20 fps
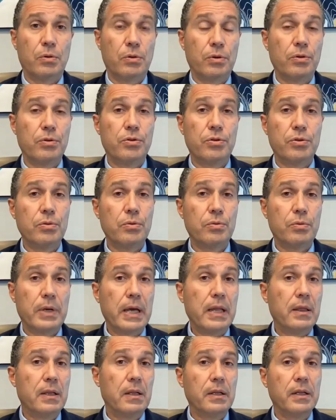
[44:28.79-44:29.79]
order to
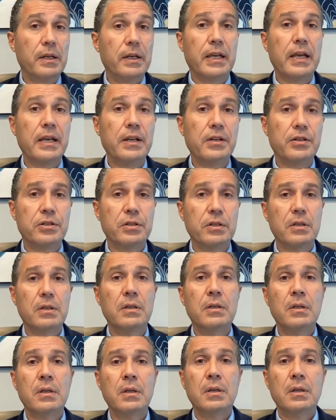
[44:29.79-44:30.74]
end the litigation